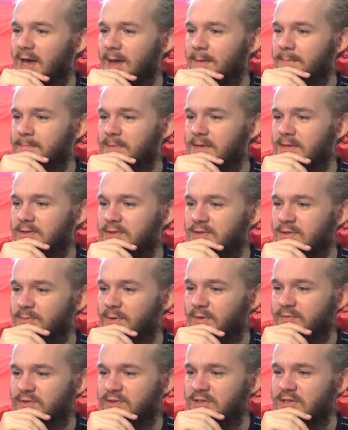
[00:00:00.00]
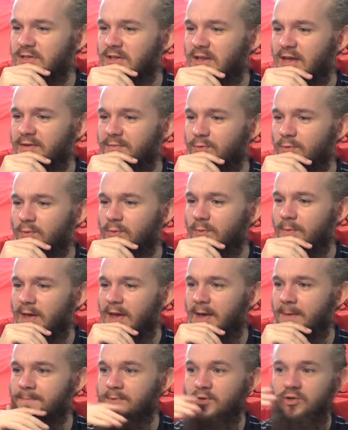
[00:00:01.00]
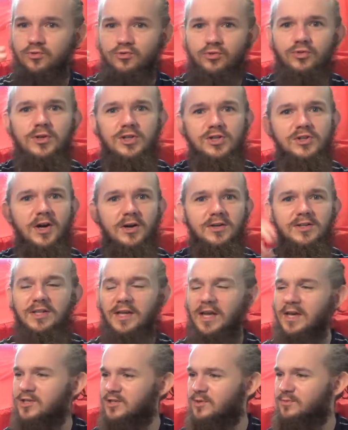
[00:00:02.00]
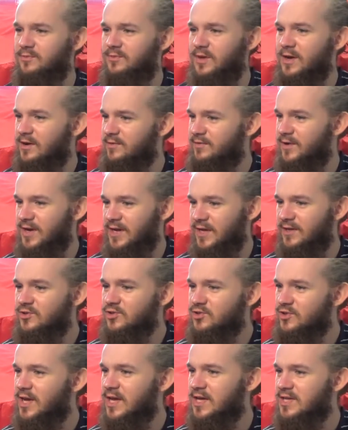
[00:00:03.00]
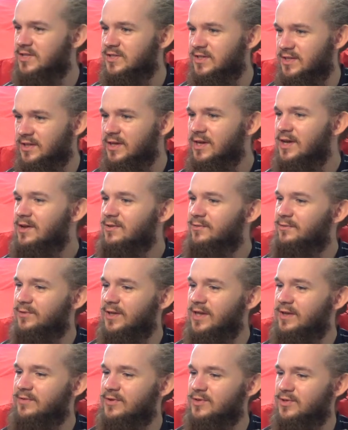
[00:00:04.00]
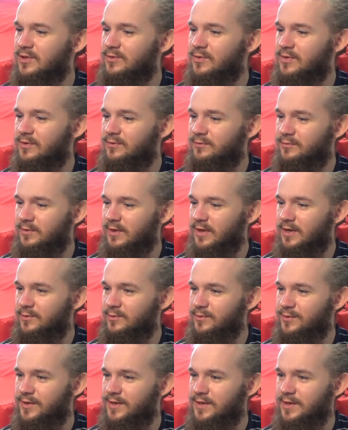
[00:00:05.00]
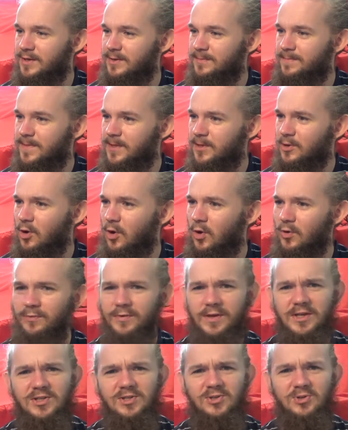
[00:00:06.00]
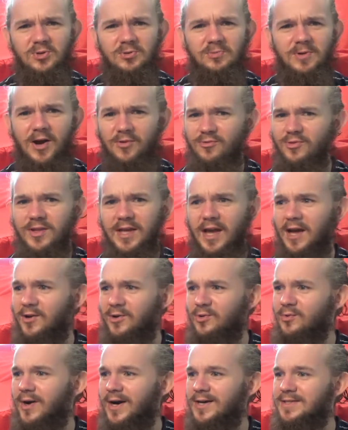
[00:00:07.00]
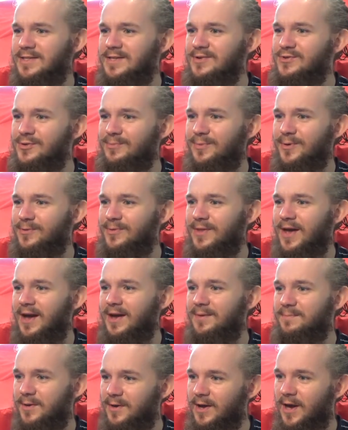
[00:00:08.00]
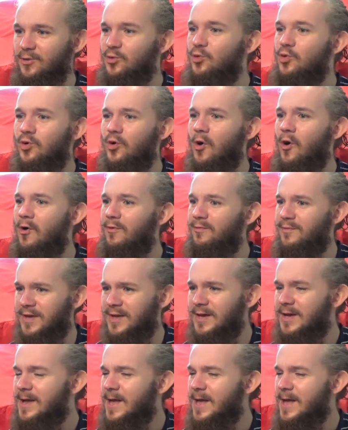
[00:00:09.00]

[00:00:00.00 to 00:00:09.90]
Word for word: metres above sea level, you really start to get some very, very interesting flavours out of the coffee. So I really had no idea about that, but I know coffee,